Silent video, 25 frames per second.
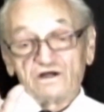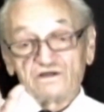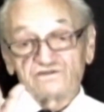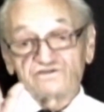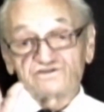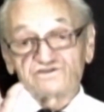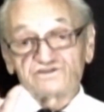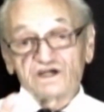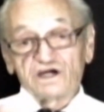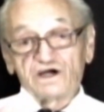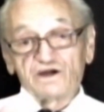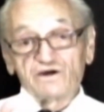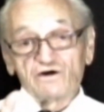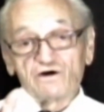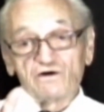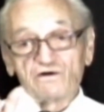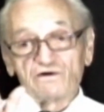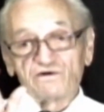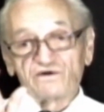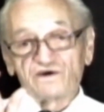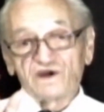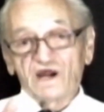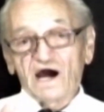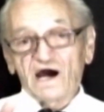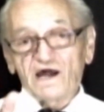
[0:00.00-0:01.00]
zero
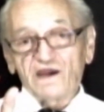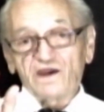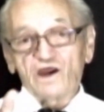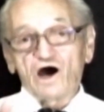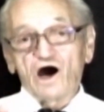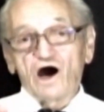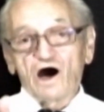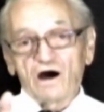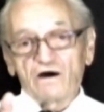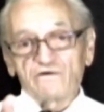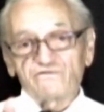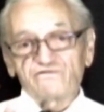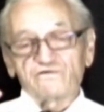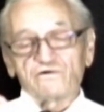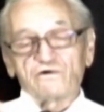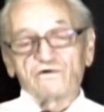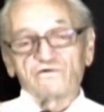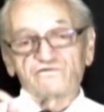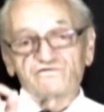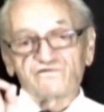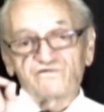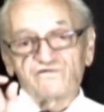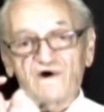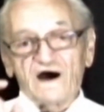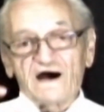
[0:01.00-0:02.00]
runoff
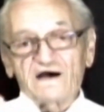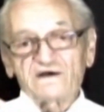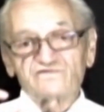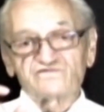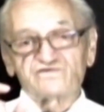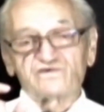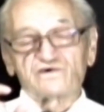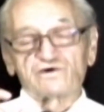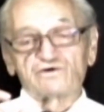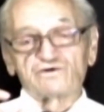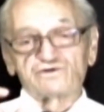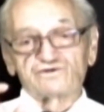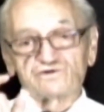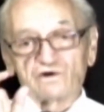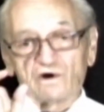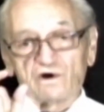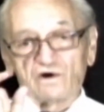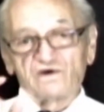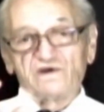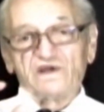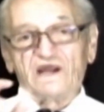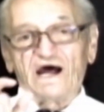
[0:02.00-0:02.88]
of phosphorus or